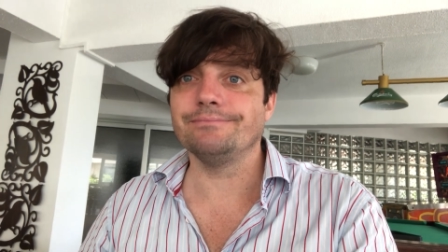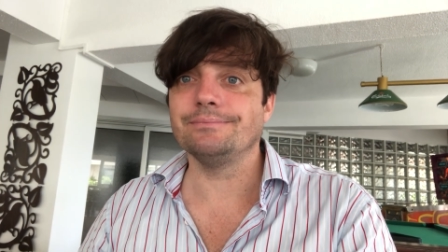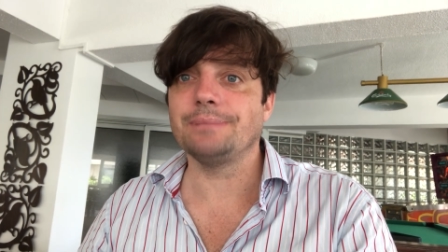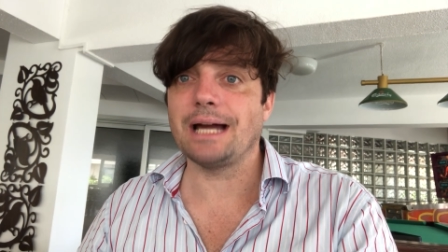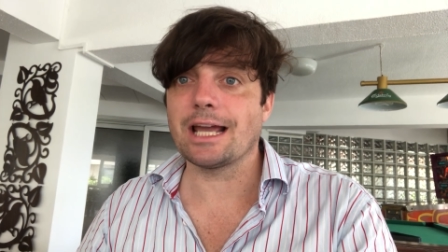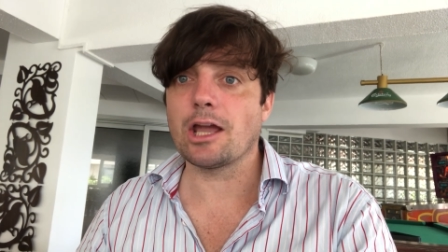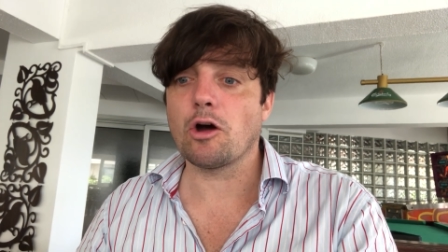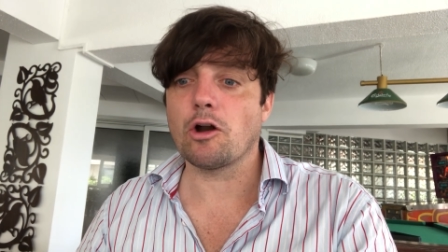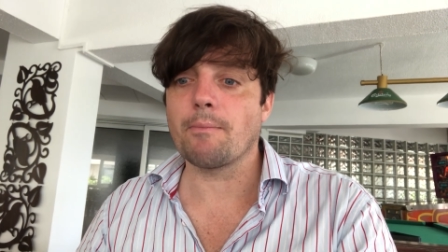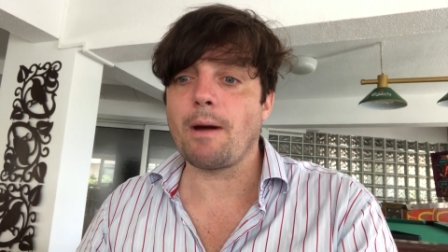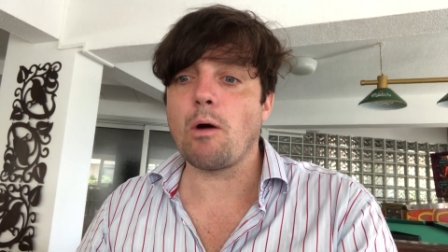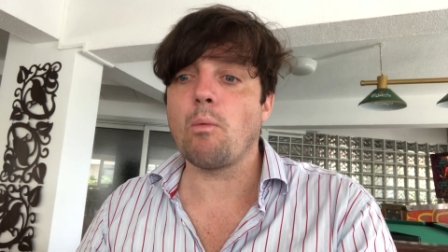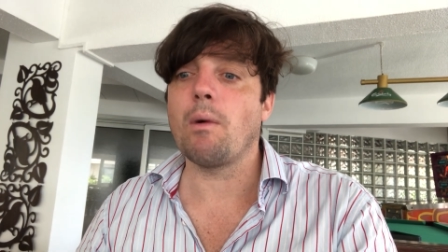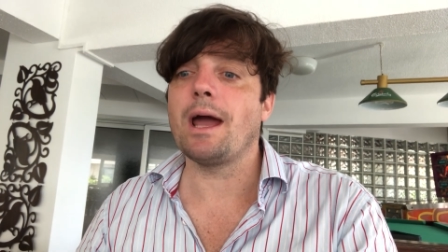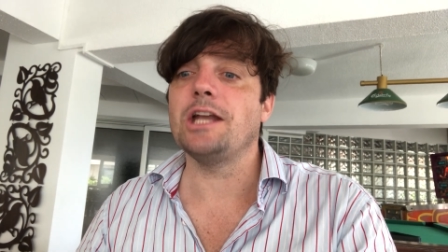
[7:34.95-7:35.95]
banging on
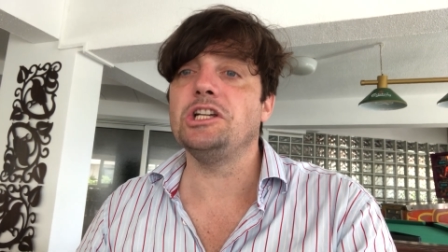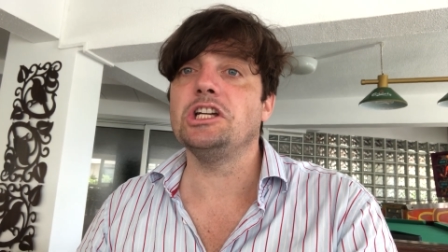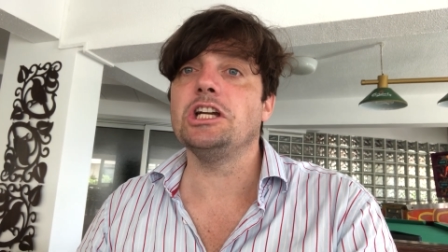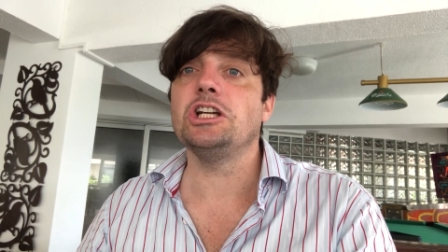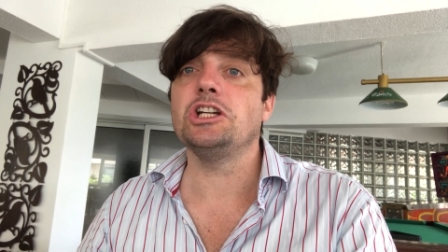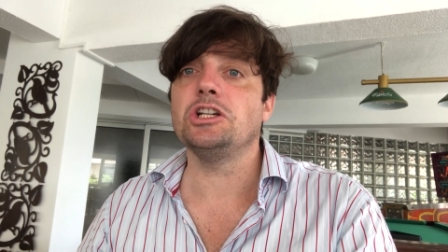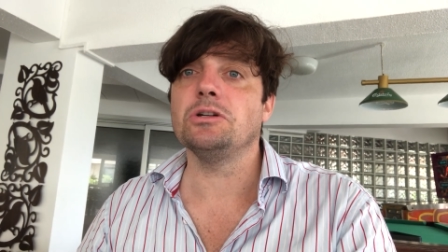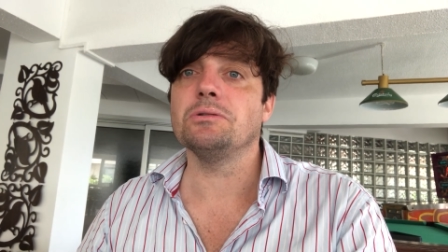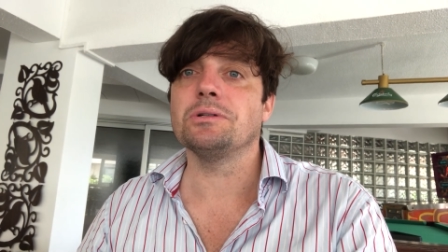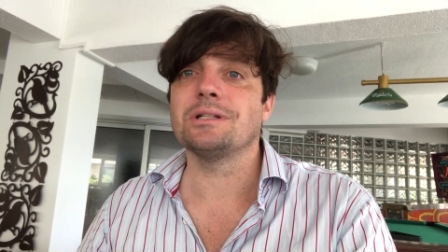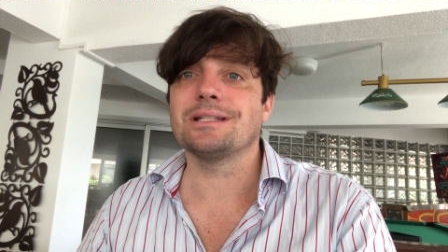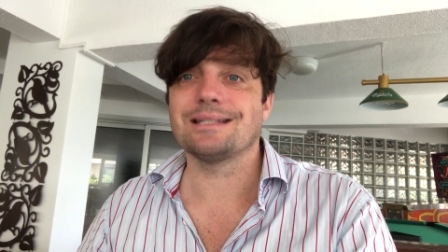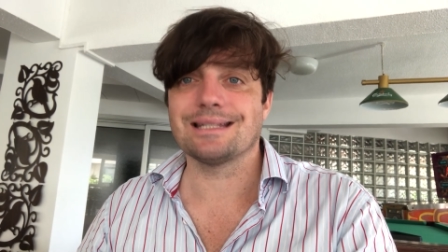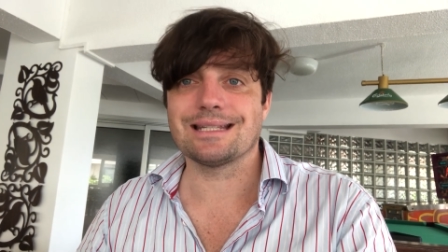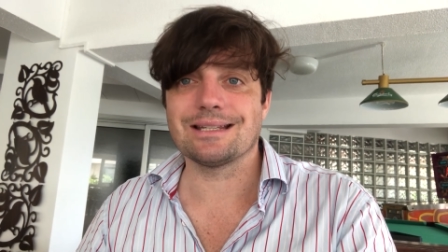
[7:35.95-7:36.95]
about wedge
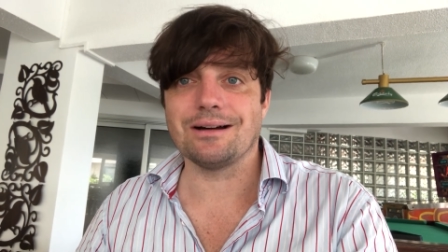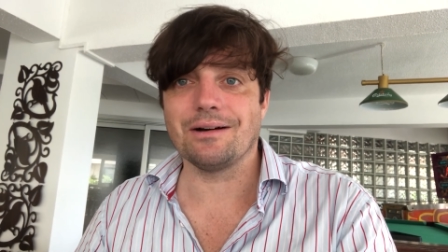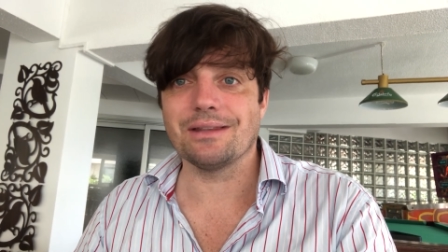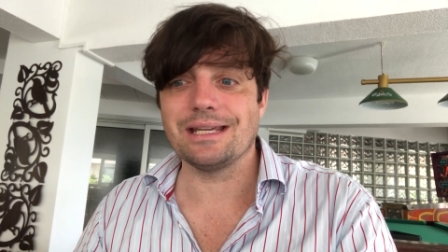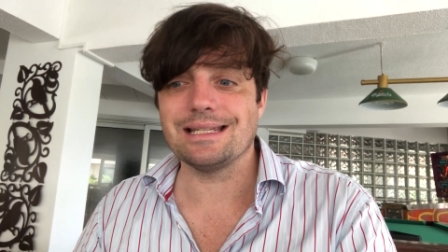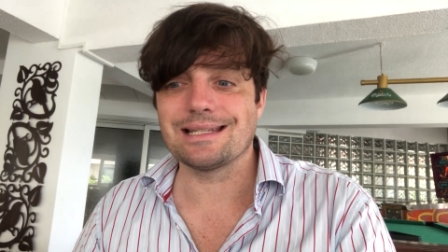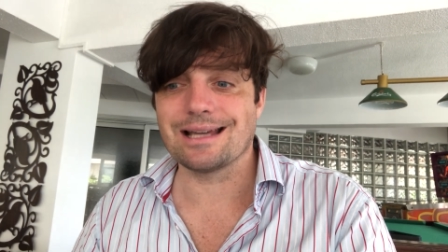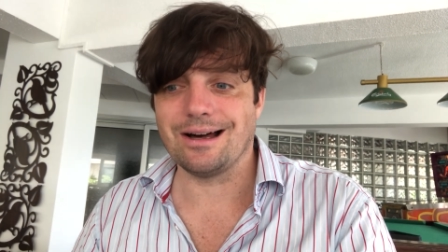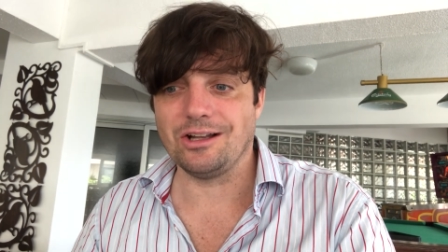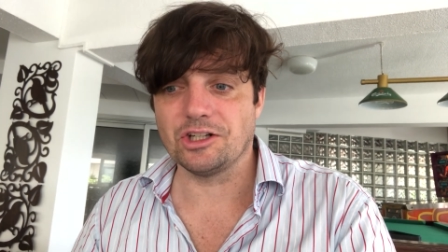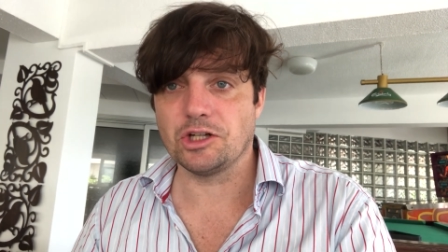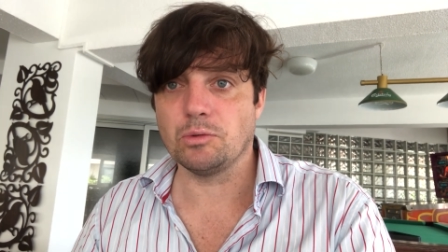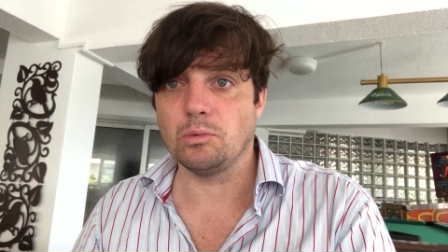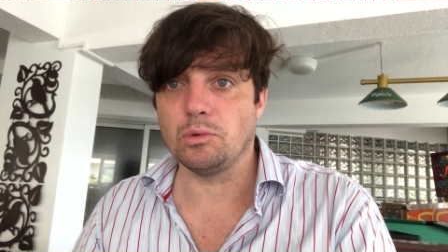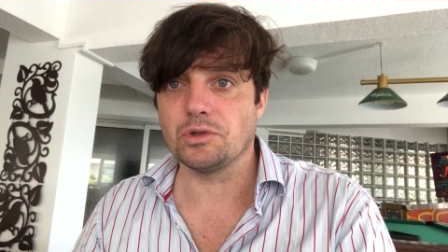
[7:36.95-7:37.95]
issues, to start these
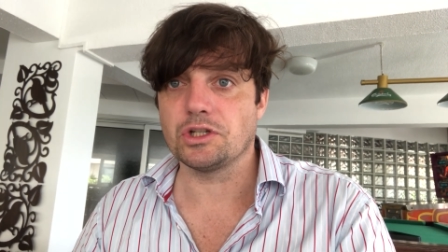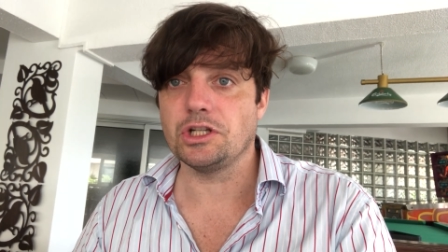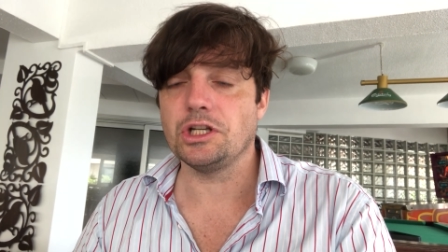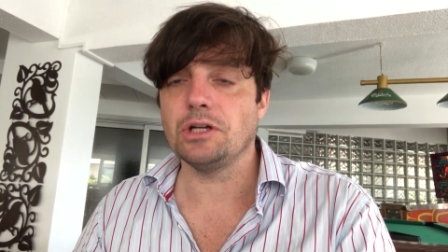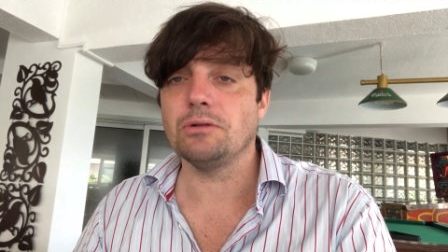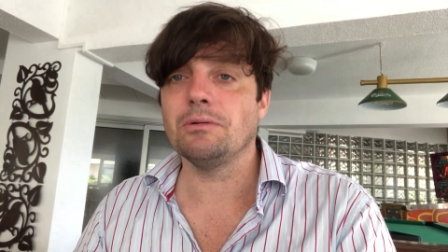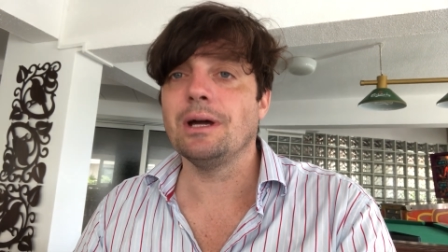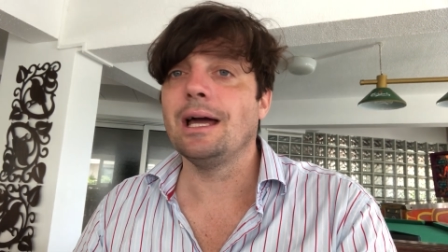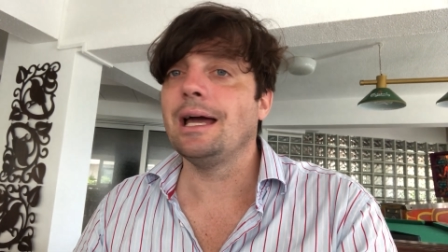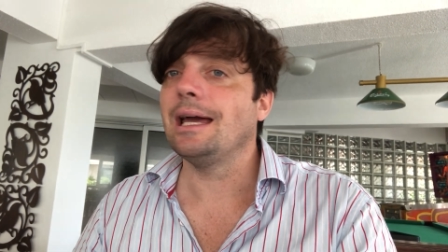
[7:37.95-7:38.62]
culture wars anew.